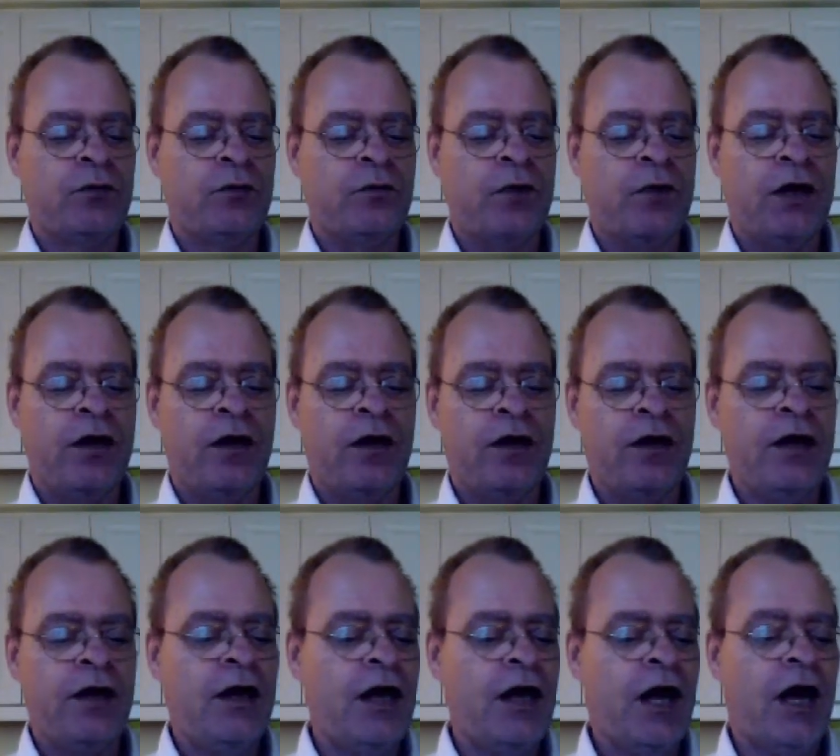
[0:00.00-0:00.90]
well,
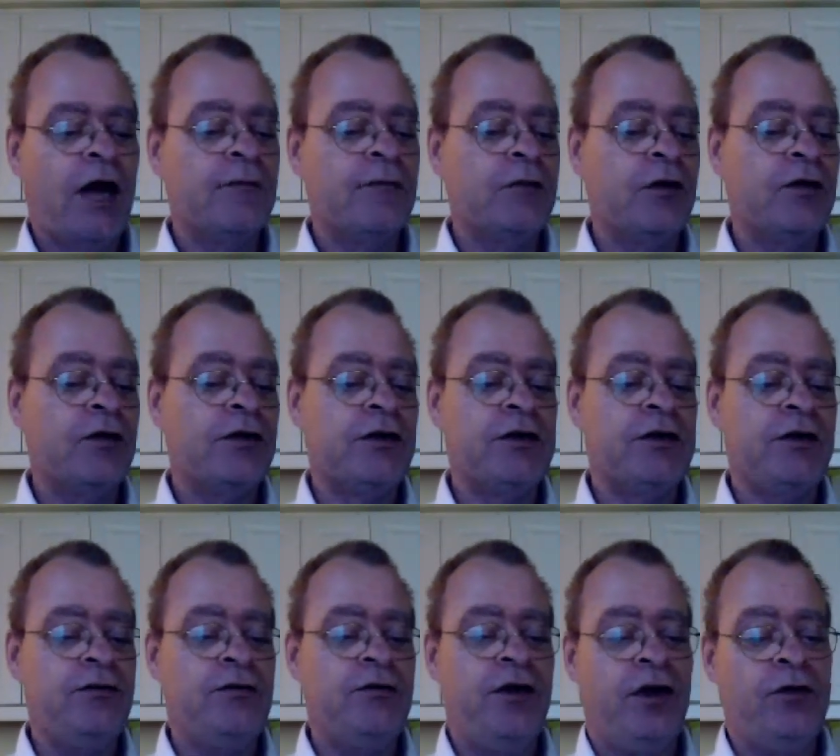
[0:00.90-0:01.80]
I'm going to
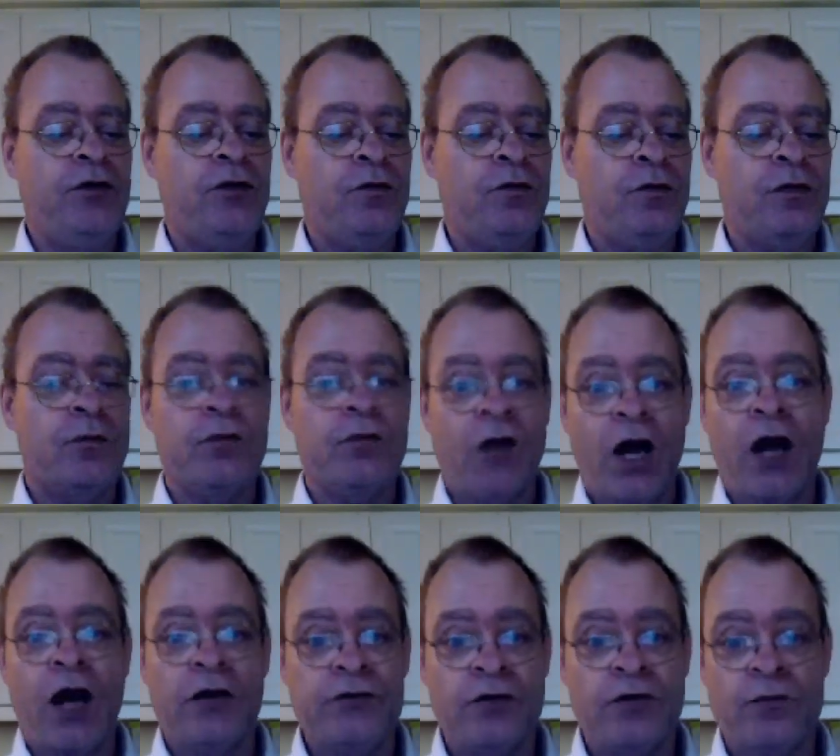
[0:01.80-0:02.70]
continue the
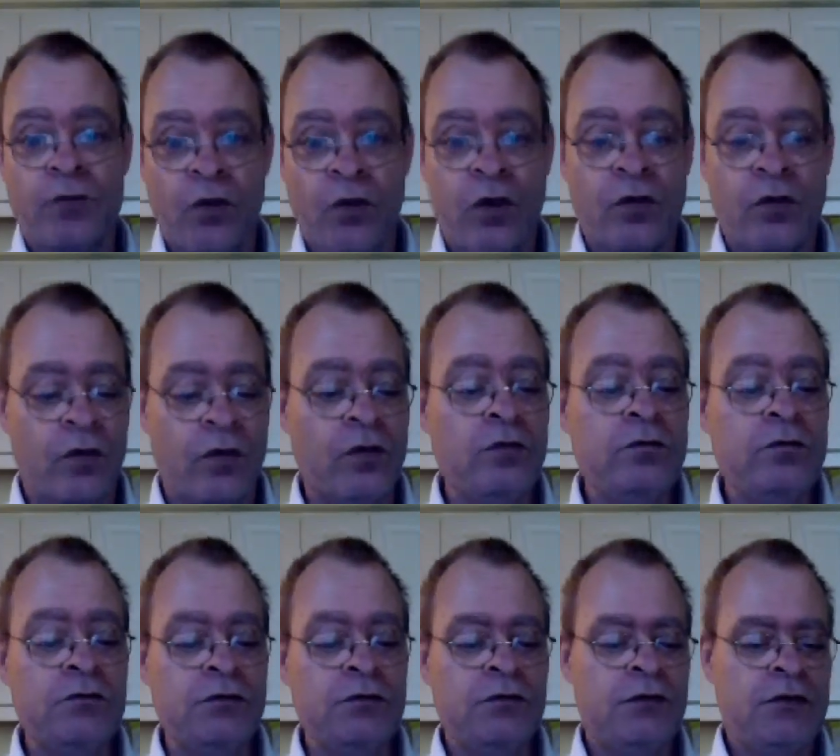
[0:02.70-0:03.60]
blog tomorrow,
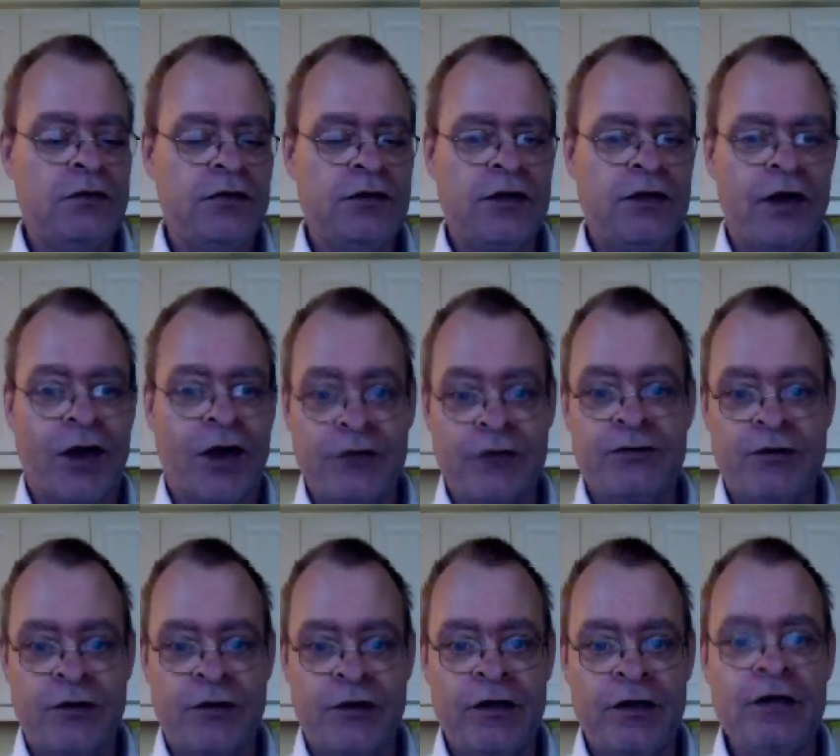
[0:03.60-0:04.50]

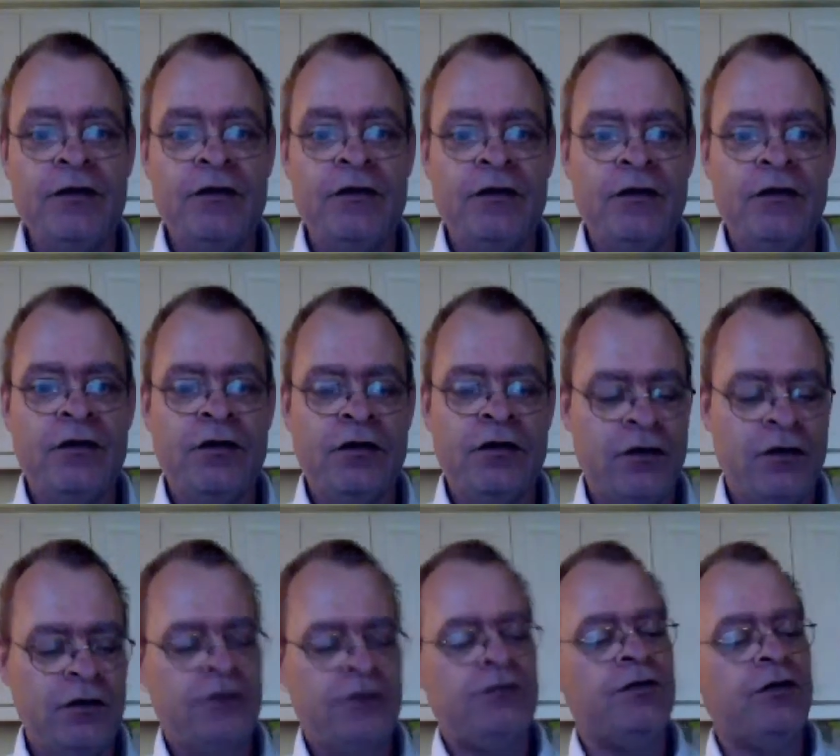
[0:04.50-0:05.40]
actually,
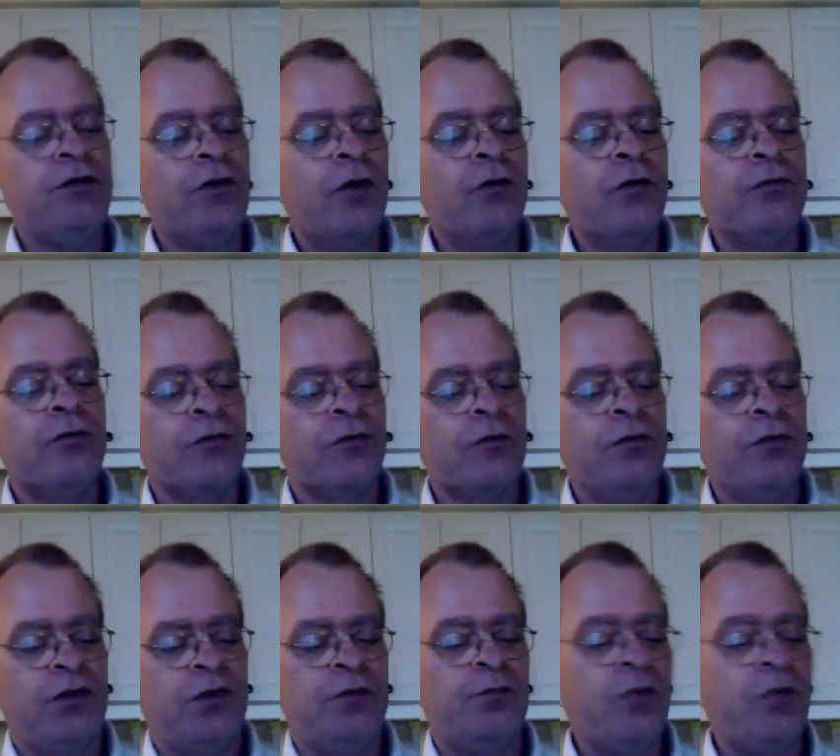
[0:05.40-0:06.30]
to go through
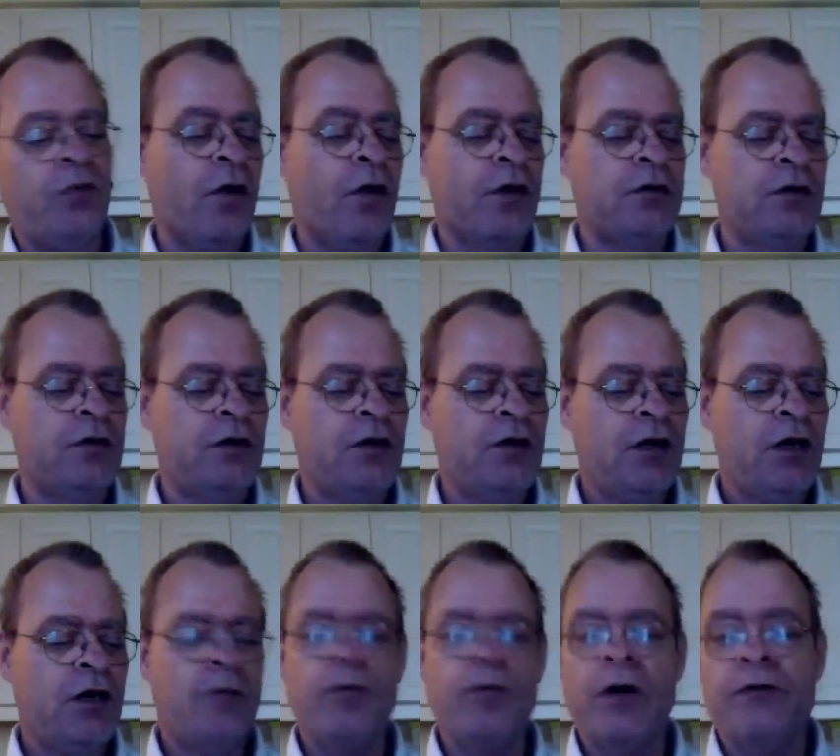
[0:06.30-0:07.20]
this book.
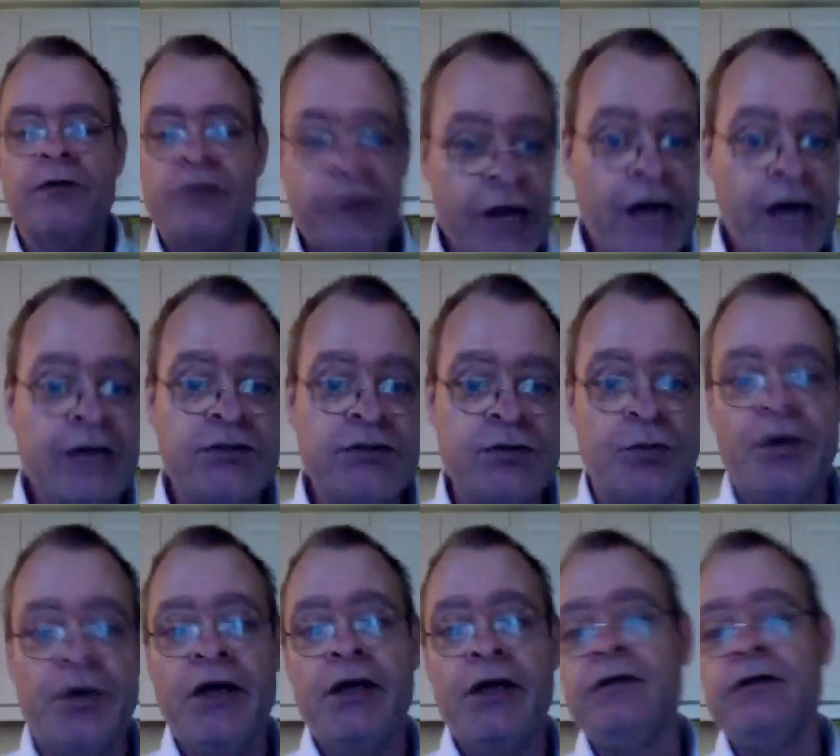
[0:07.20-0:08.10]
But next
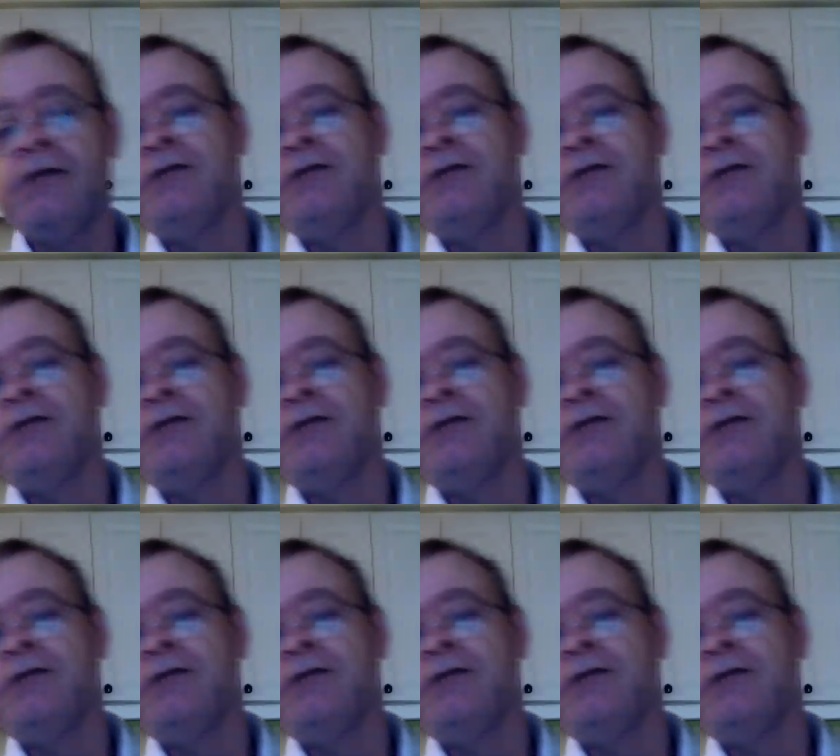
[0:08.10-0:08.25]
week,